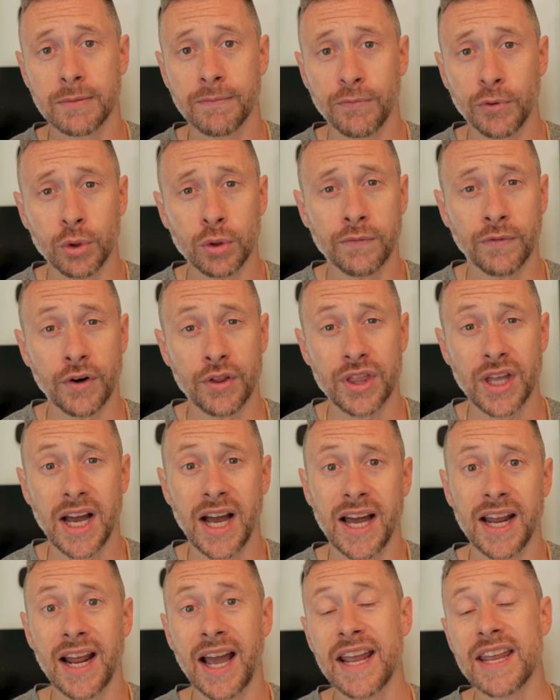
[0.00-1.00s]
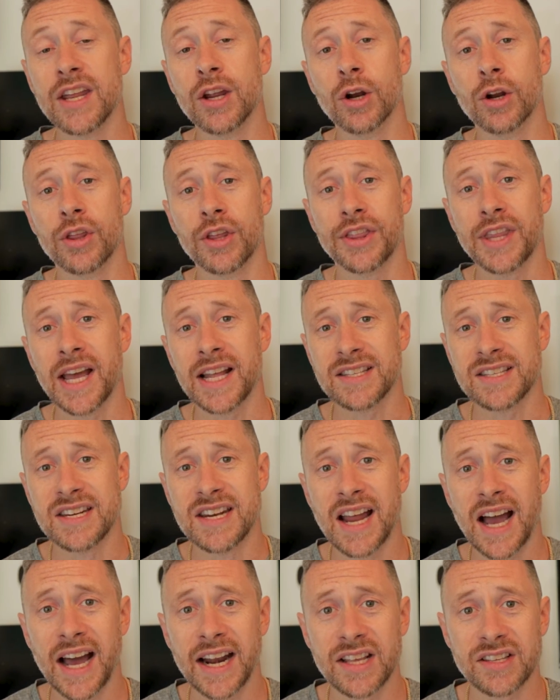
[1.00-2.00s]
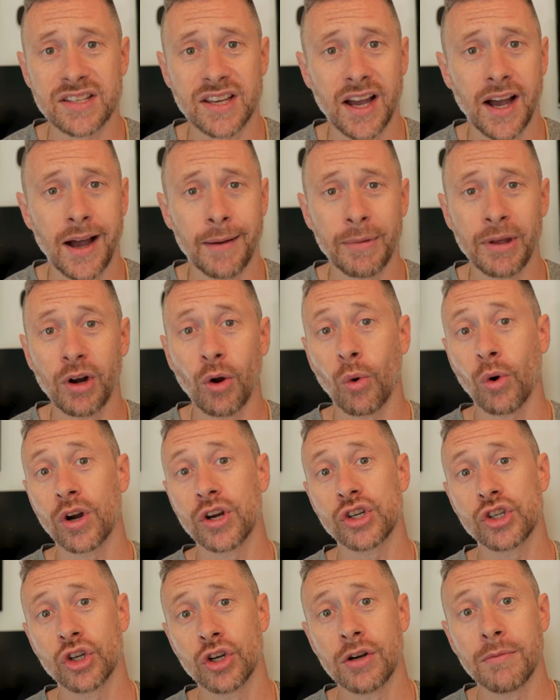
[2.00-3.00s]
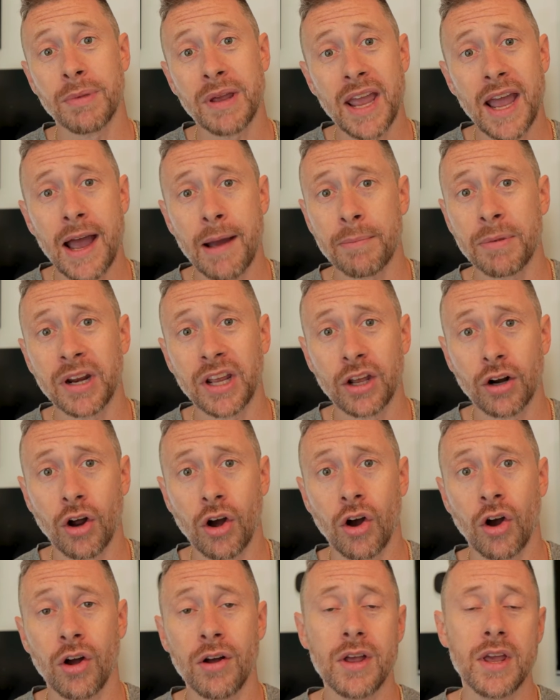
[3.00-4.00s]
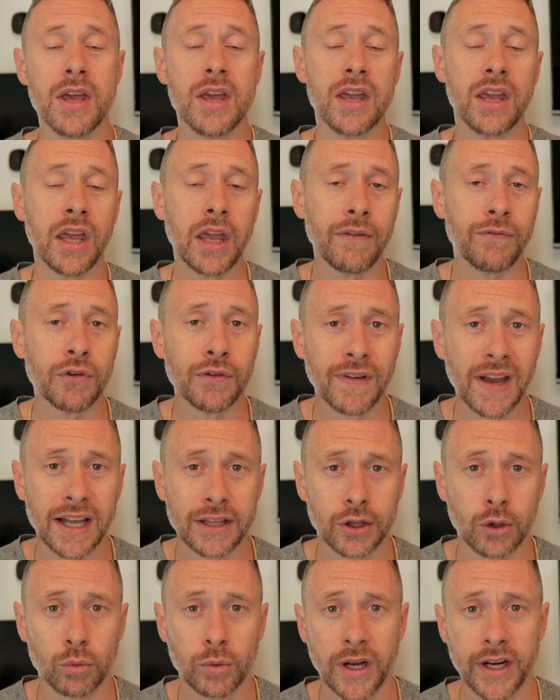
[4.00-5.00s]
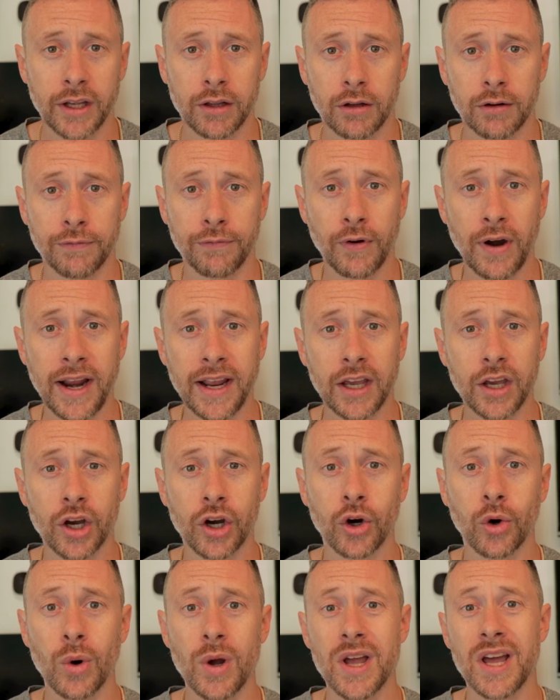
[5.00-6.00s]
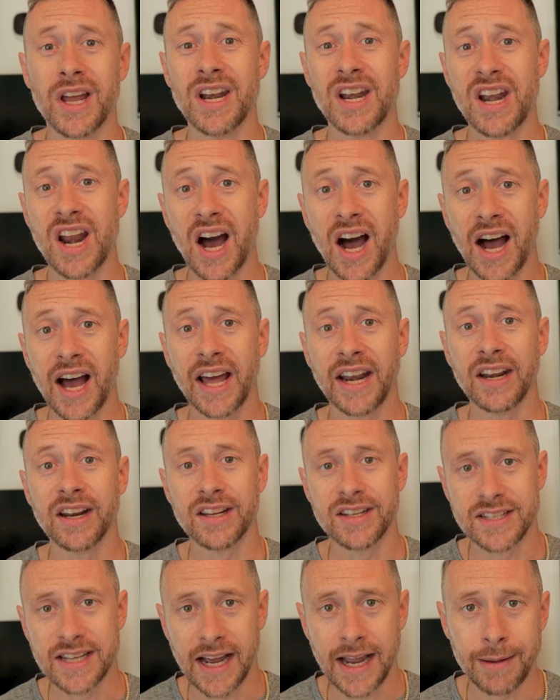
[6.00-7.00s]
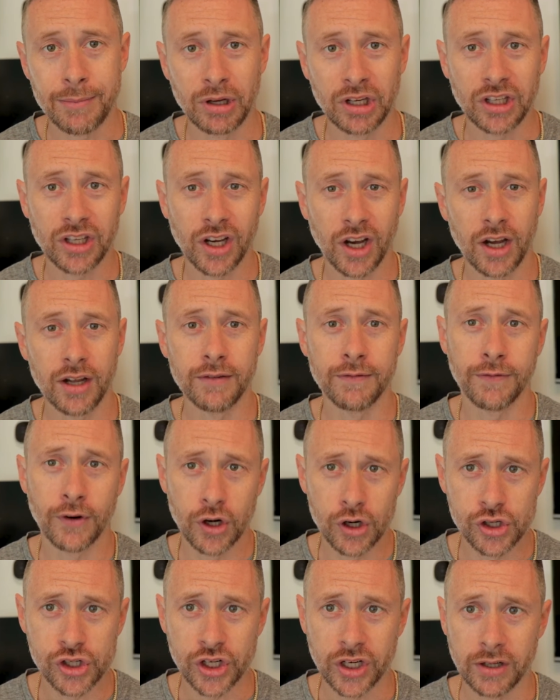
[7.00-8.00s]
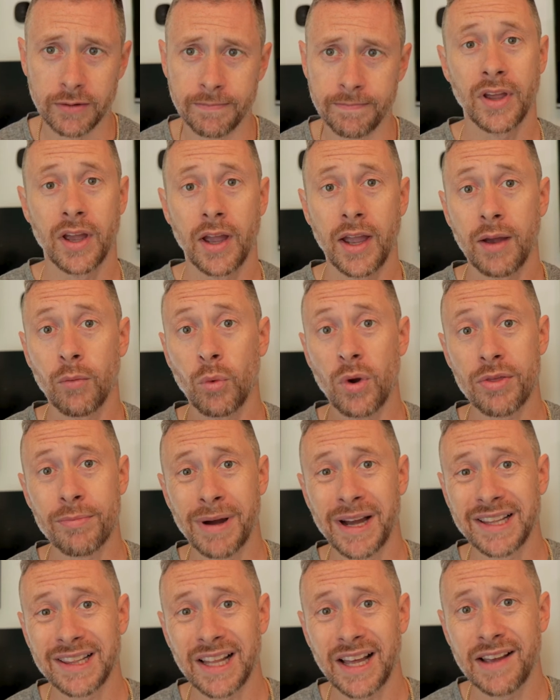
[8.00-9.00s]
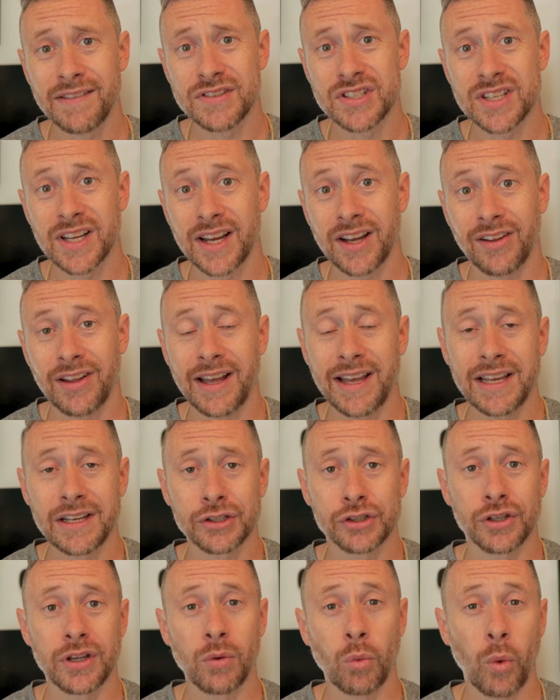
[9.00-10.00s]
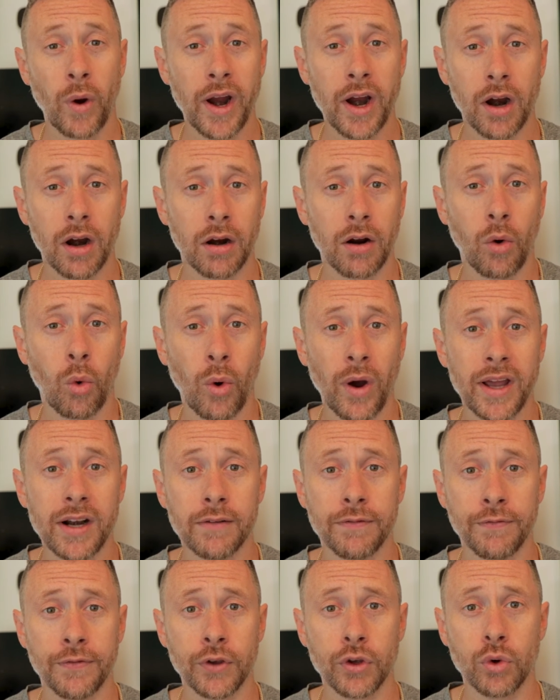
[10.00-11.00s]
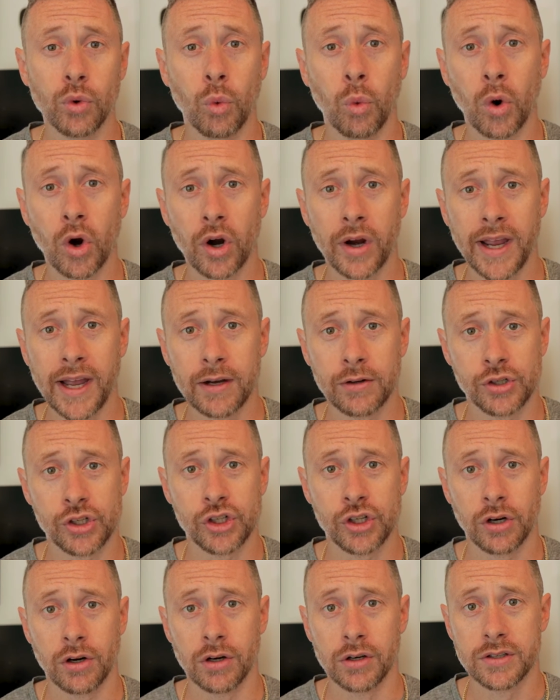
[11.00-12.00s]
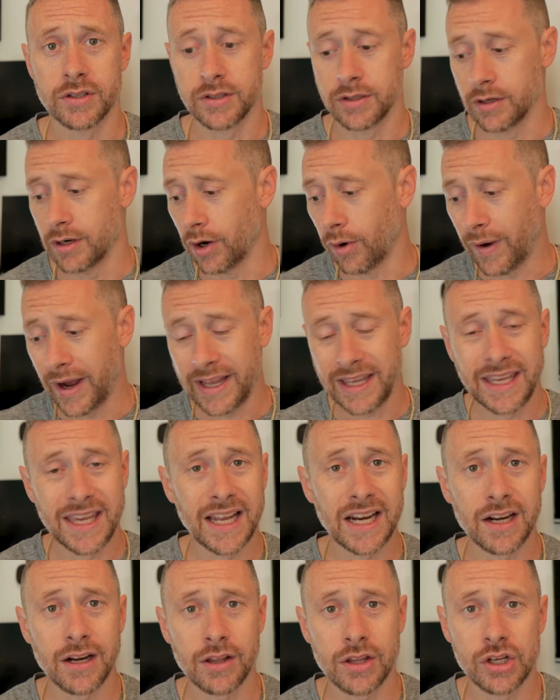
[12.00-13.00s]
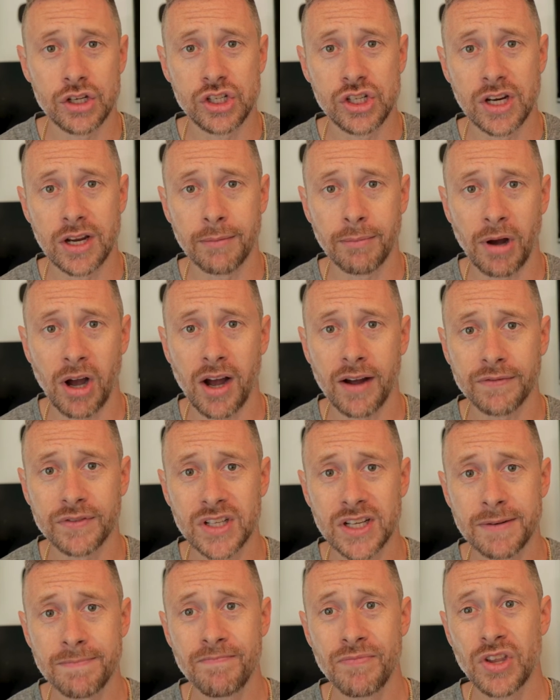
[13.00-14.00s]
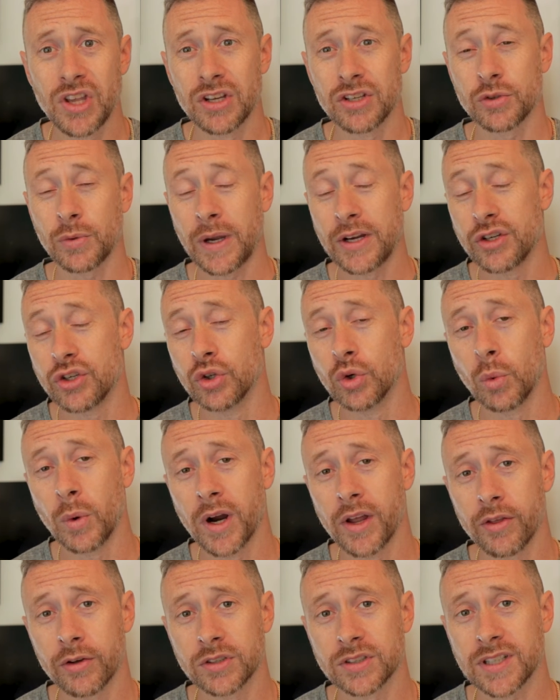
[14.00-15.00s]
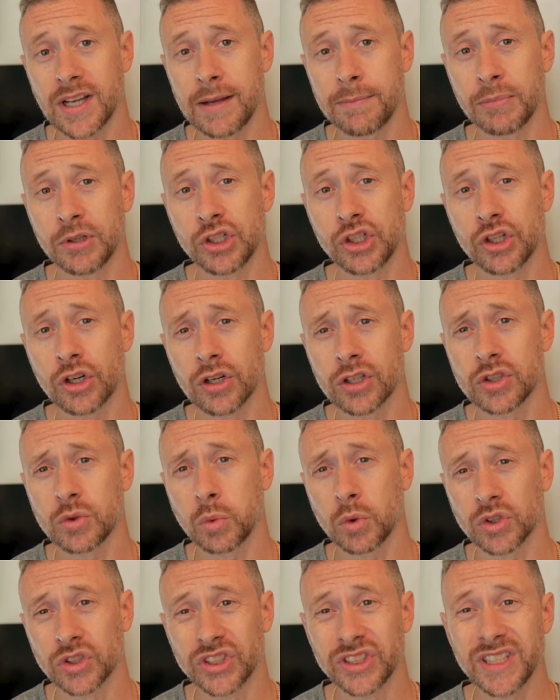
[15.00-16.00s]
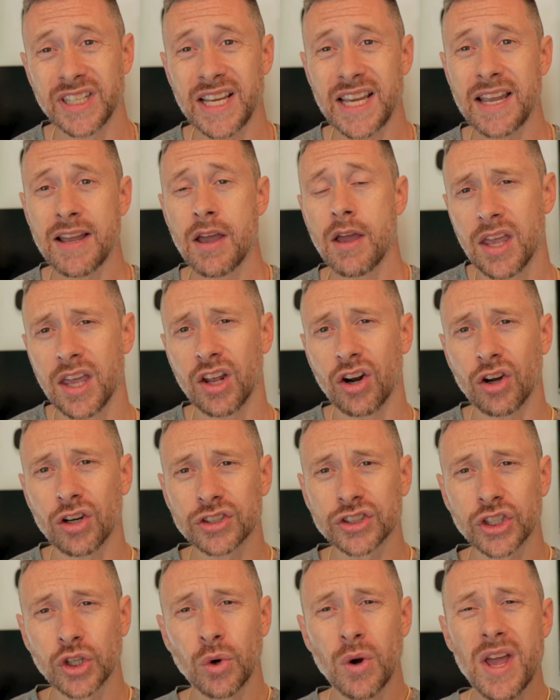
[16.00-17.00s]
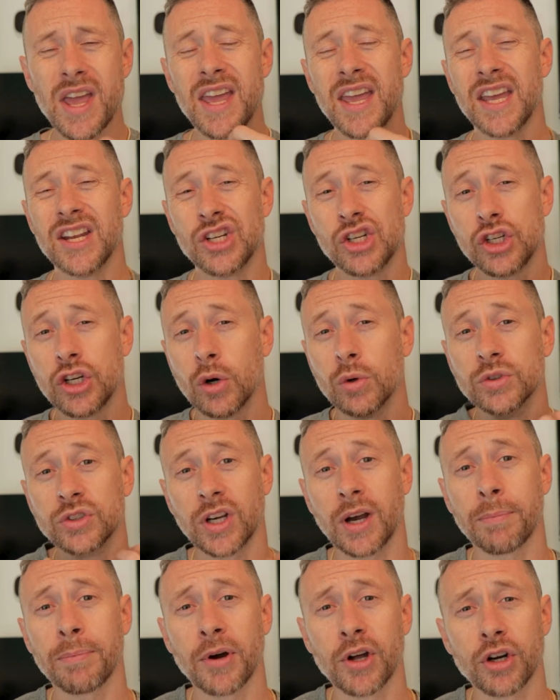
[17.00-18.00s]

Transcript: some food for thought. I hear that that's not as common, or it shouldn't be happening at all if you've got the regular Franco non-diamond cut version. And with my lifestyle, I actually wear quite a few workout shirts. You know, I get into the gym often, so I do wear those type of shirts. We'll see. It shows up